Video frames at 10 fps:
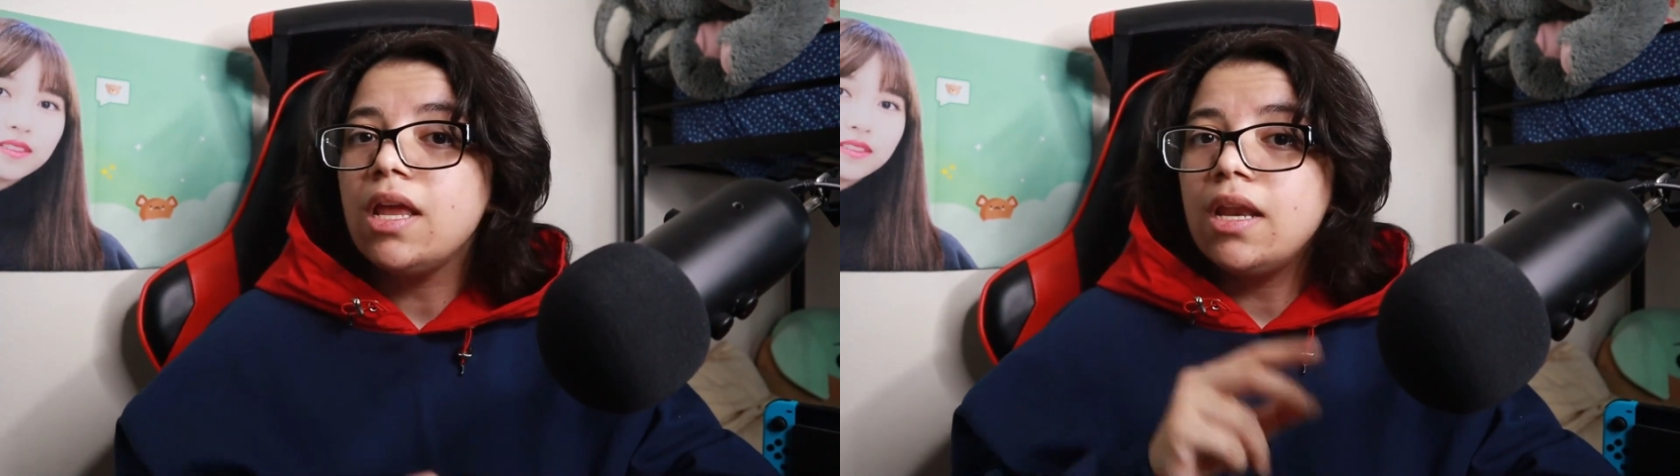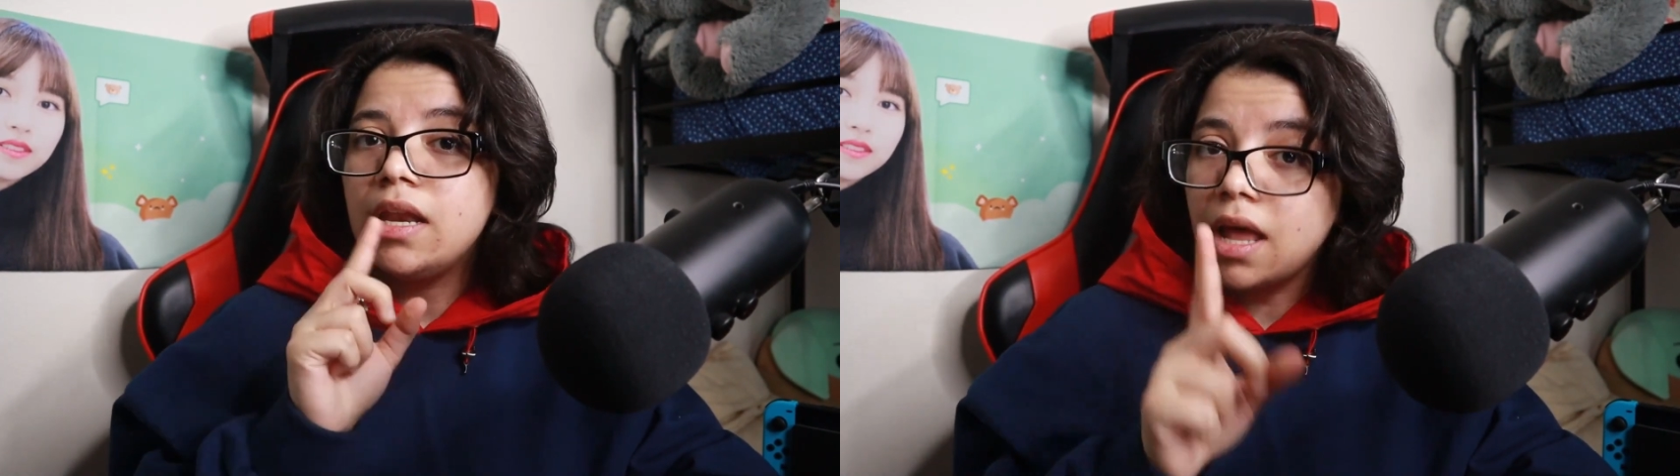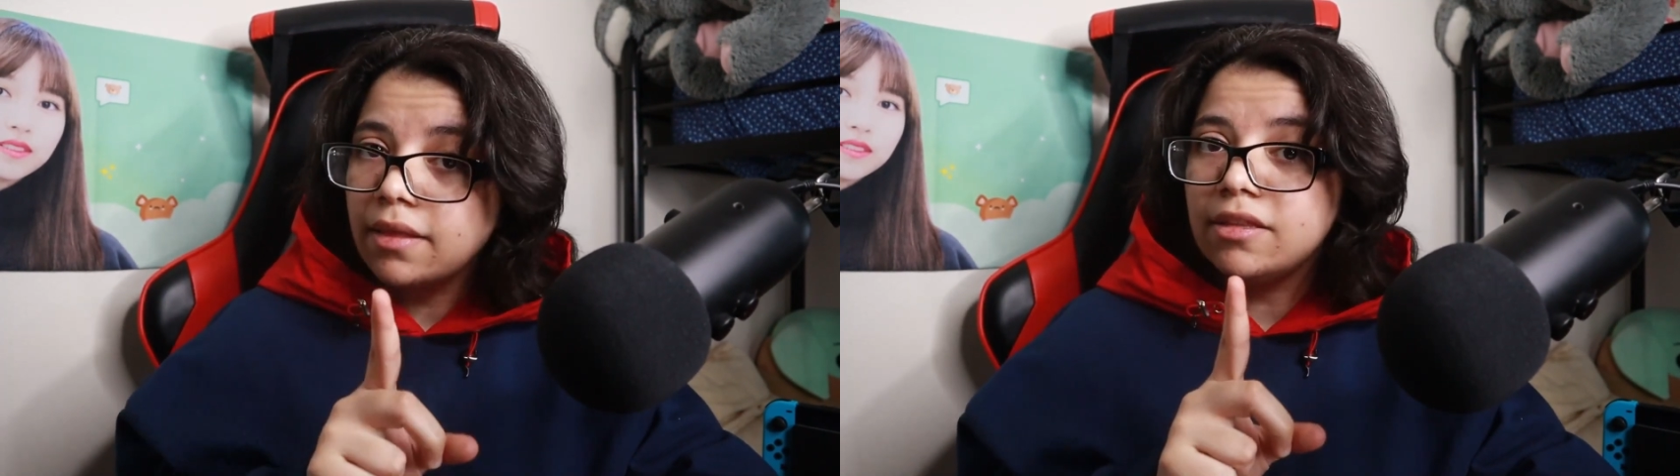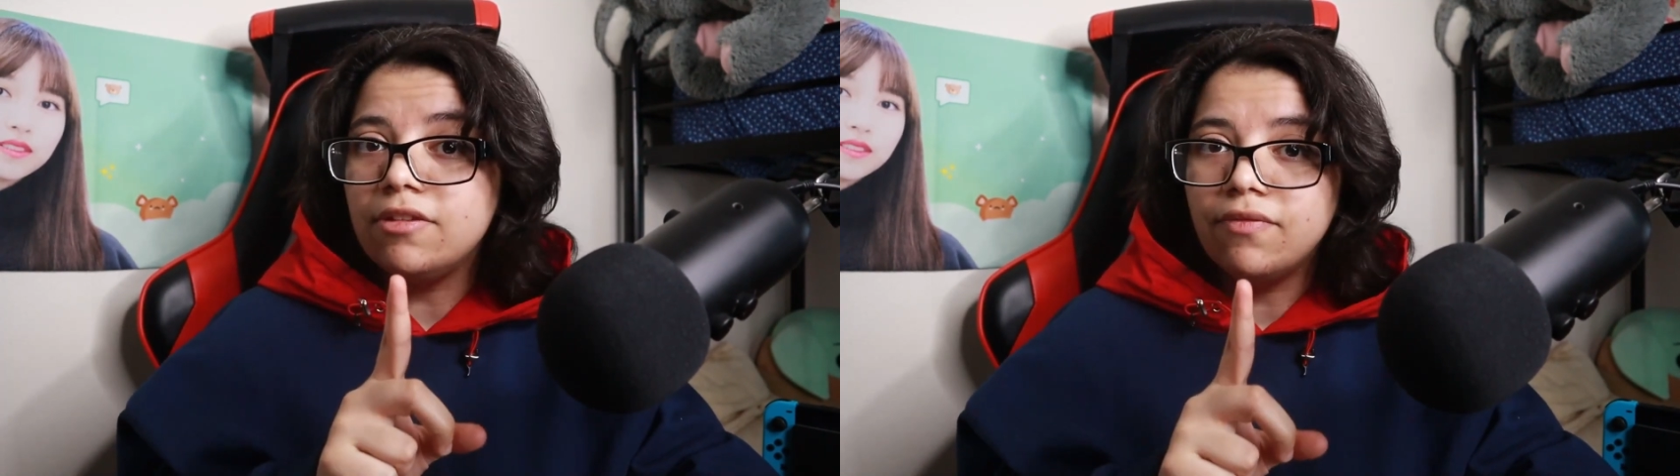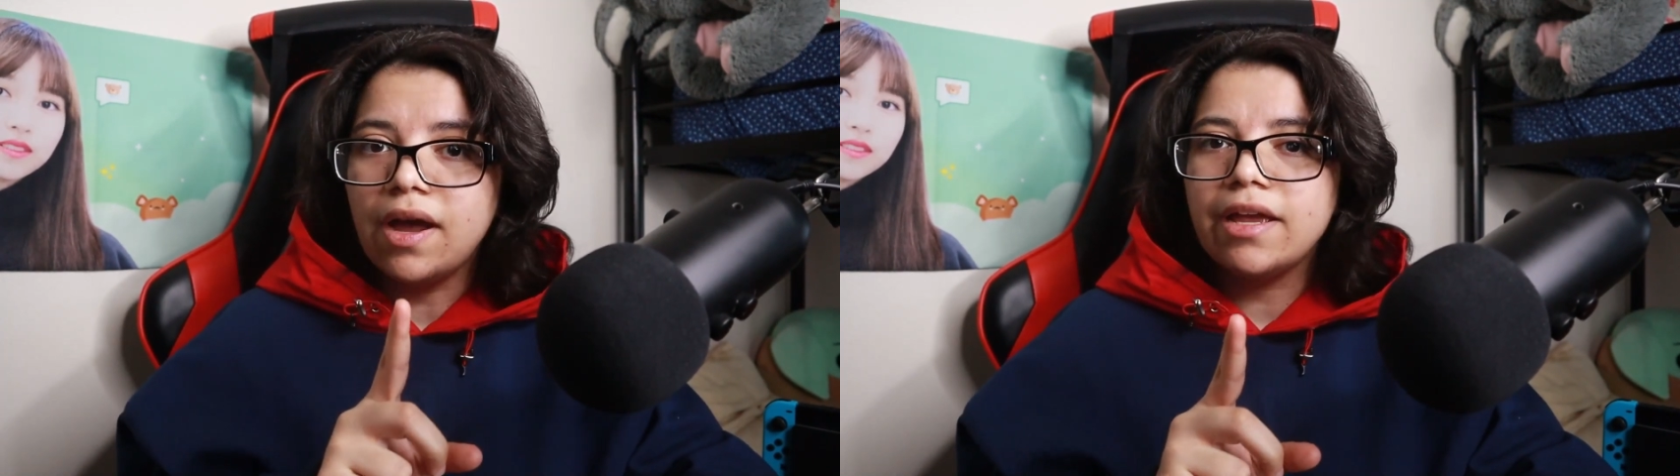not the
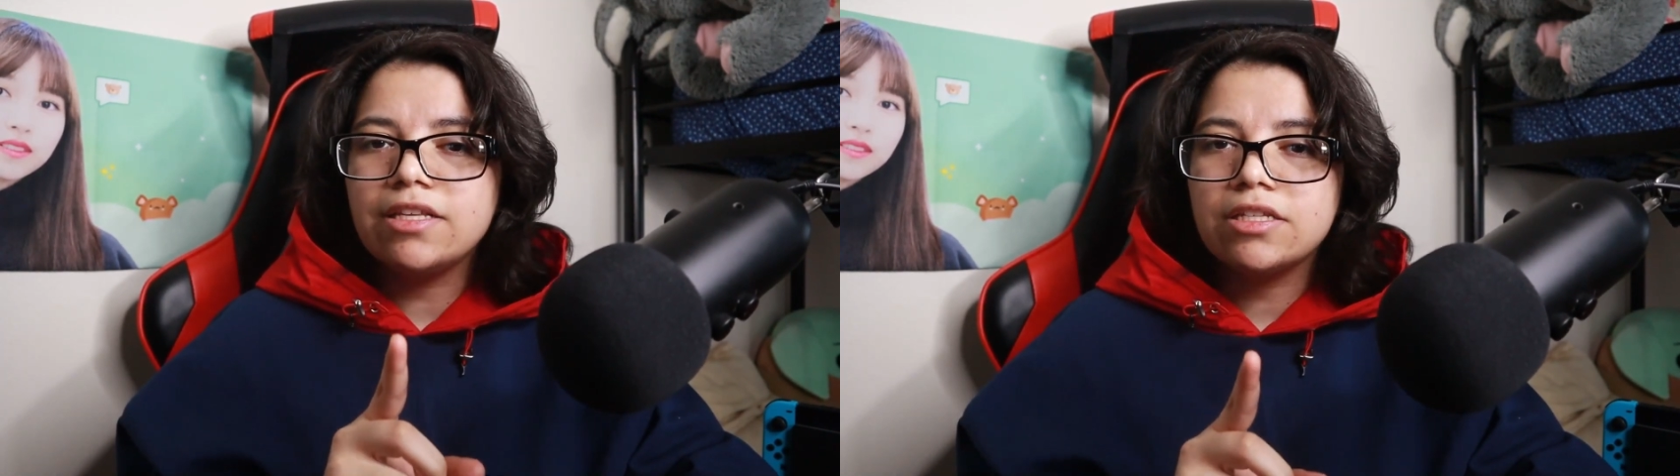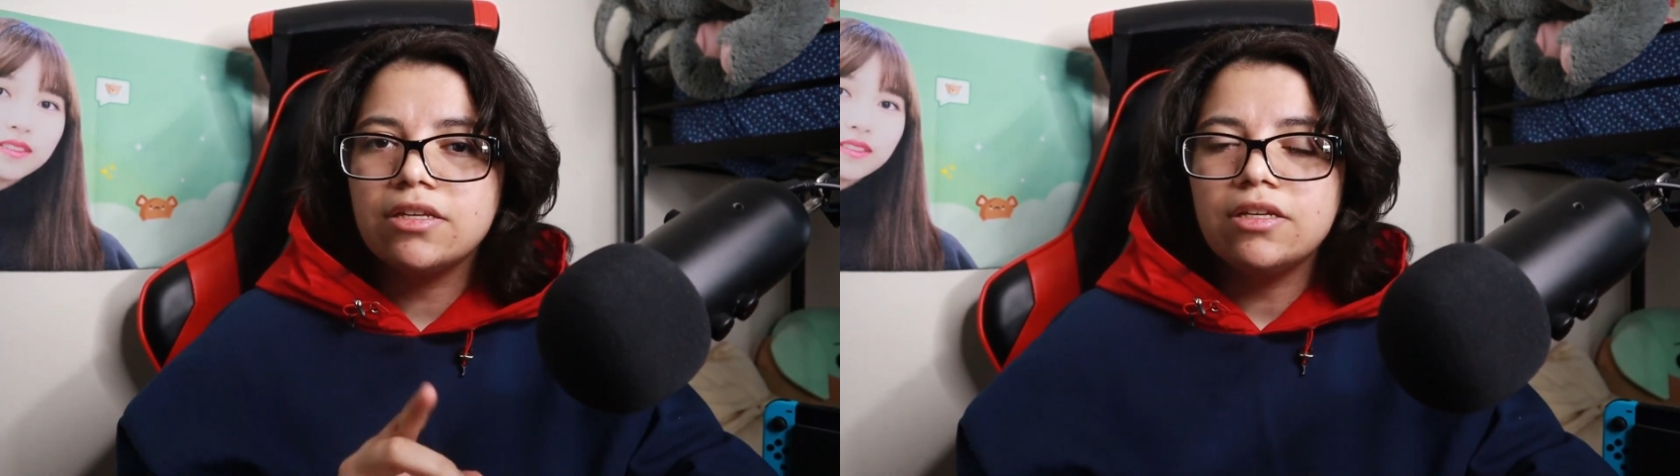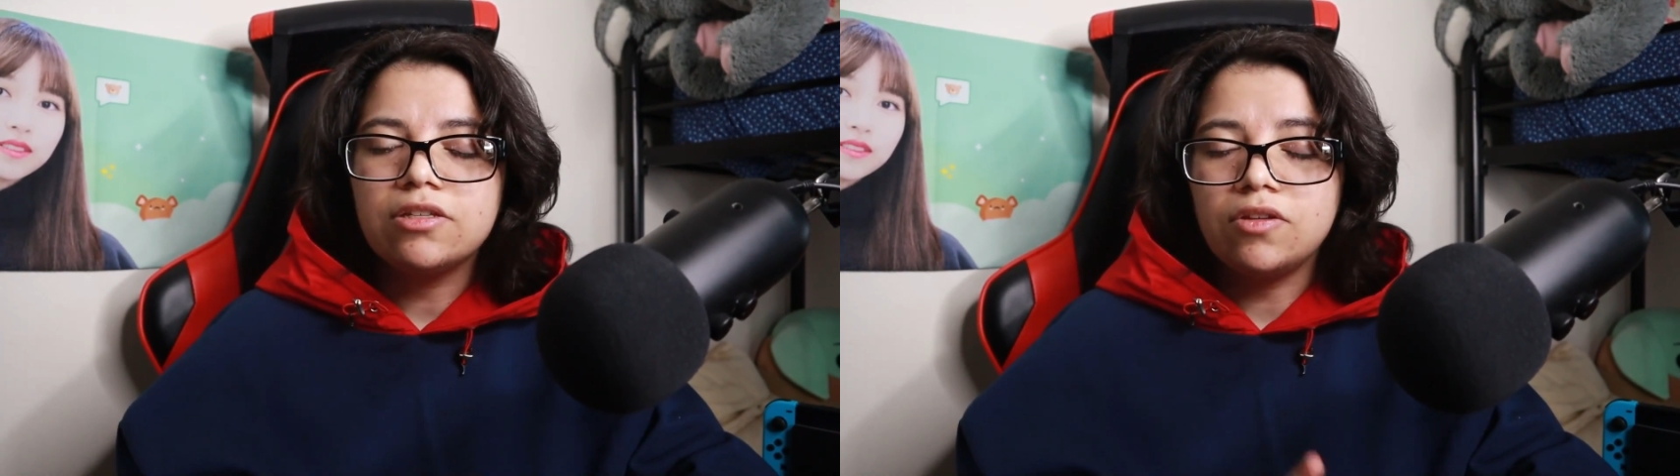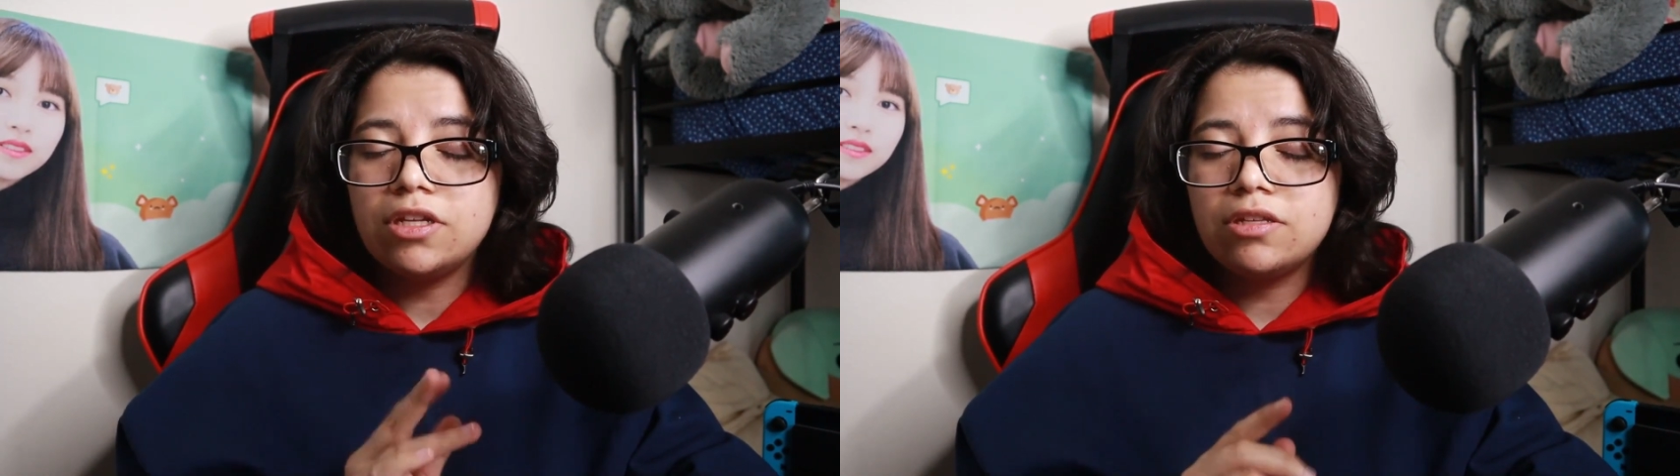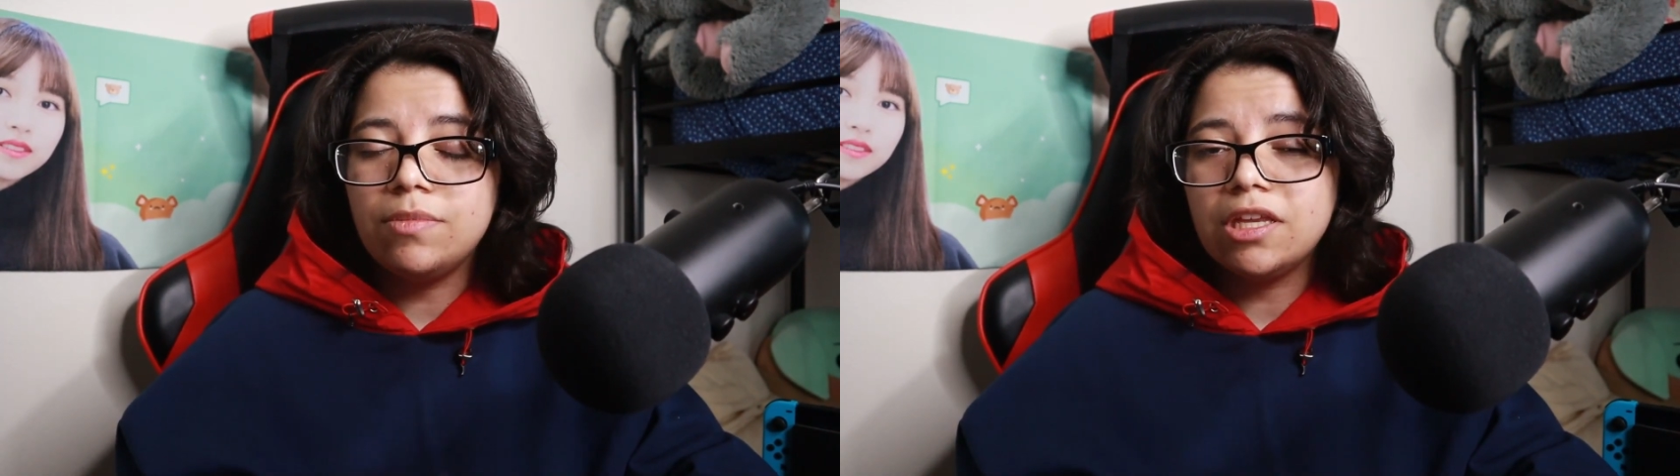device. So you
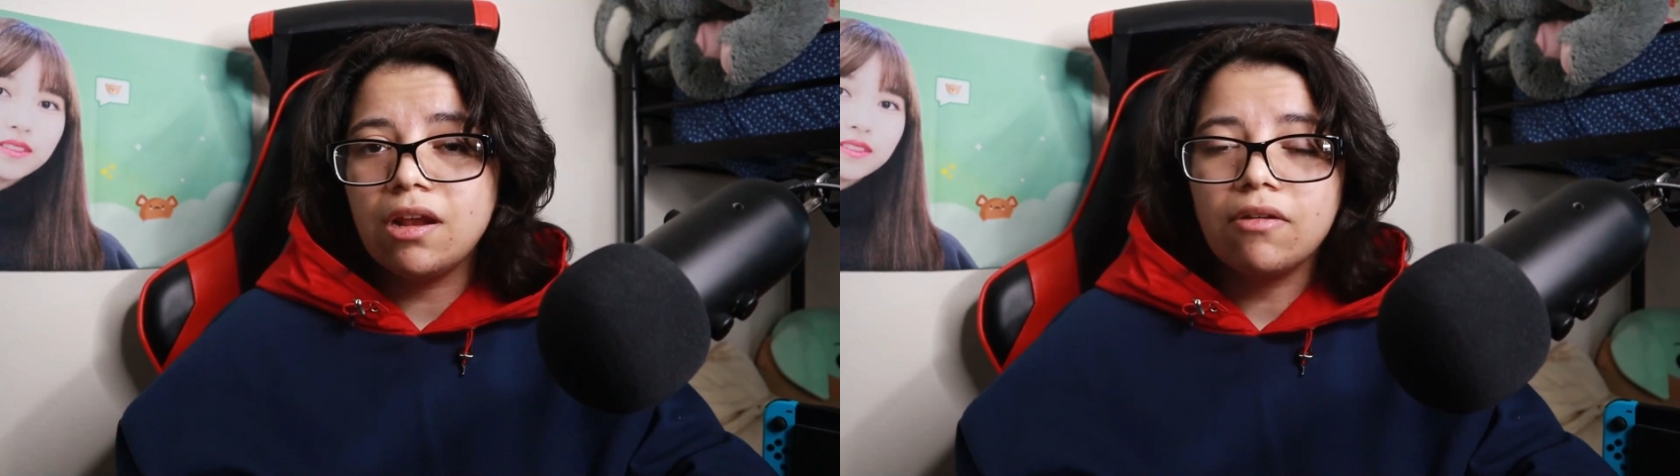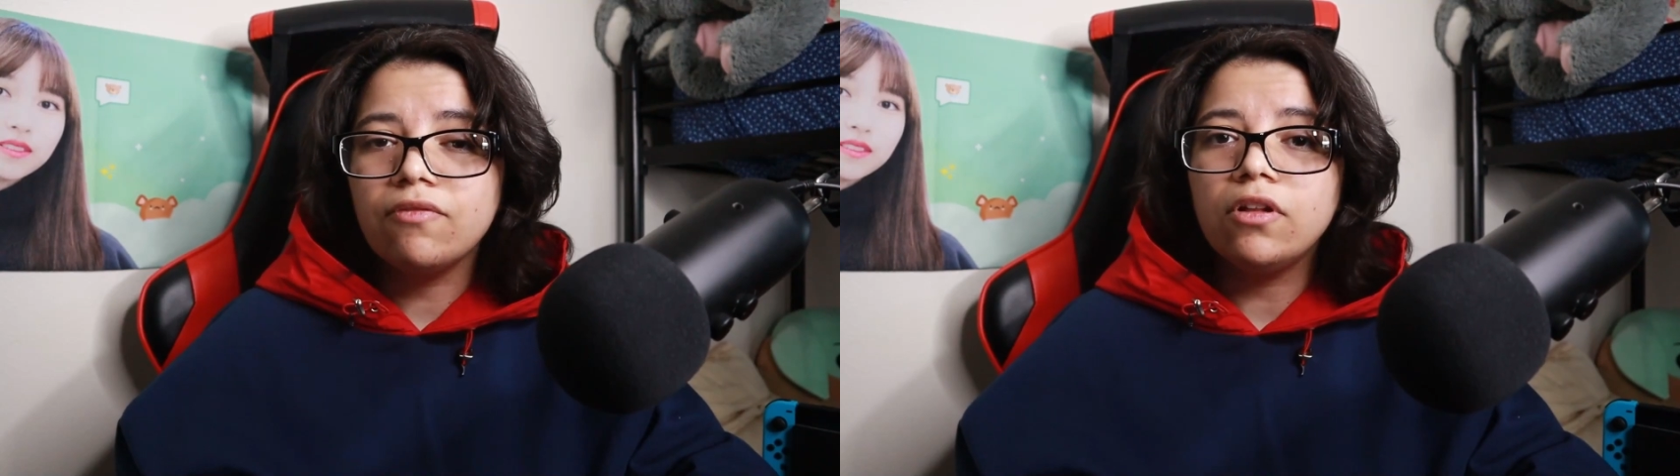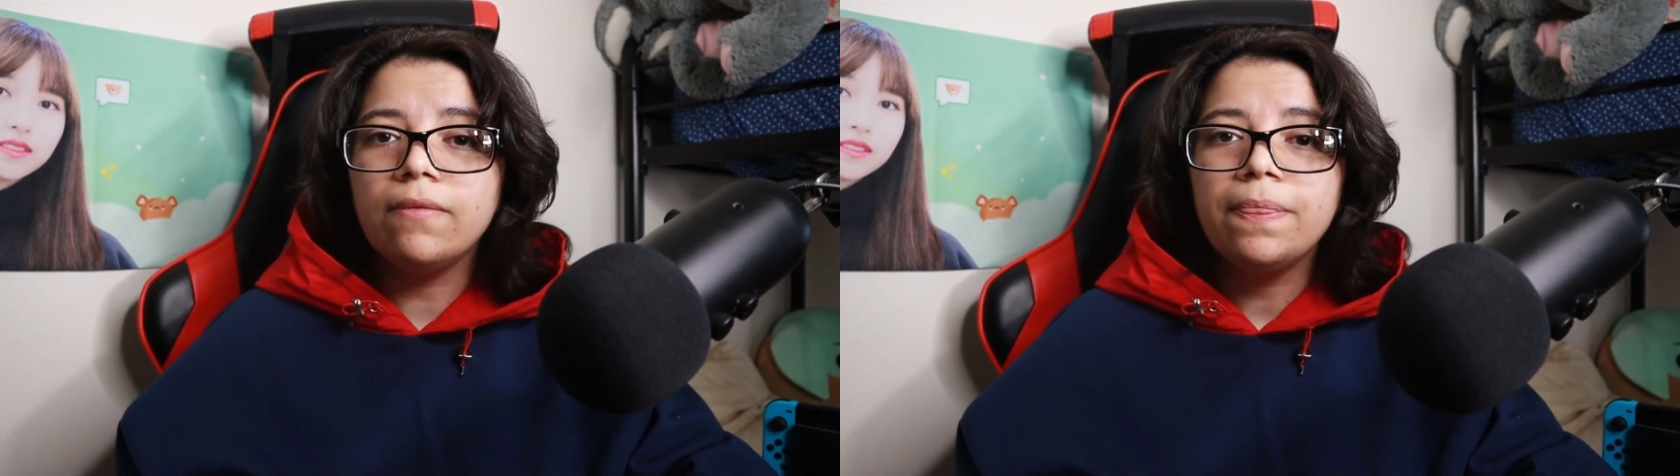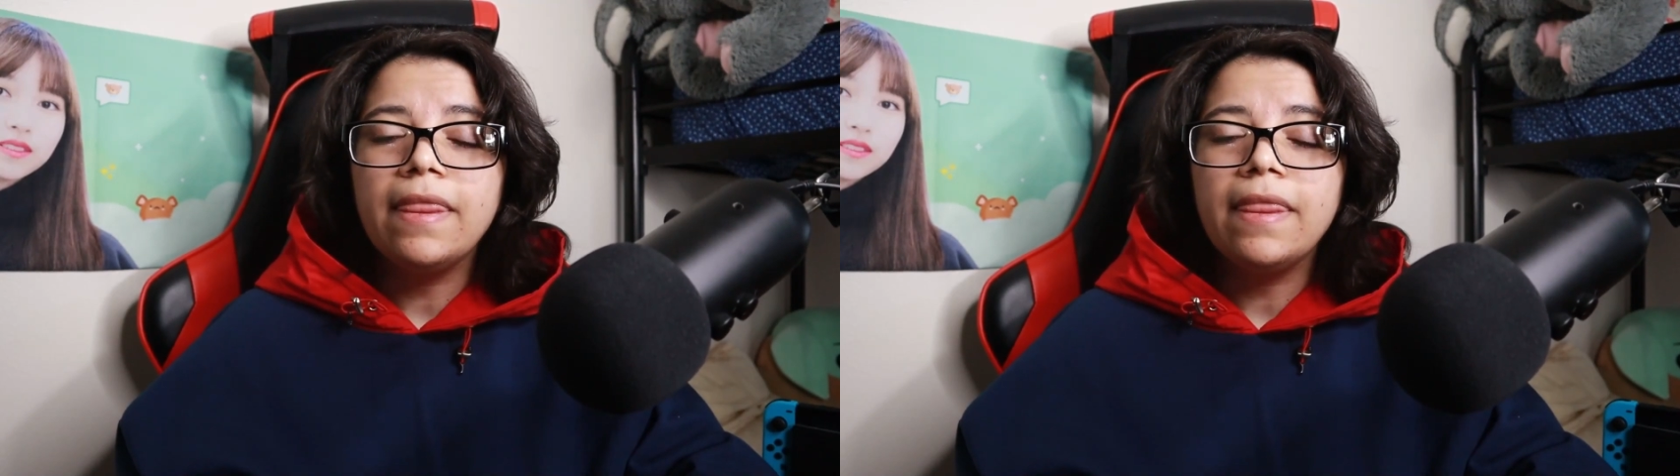need to be careful.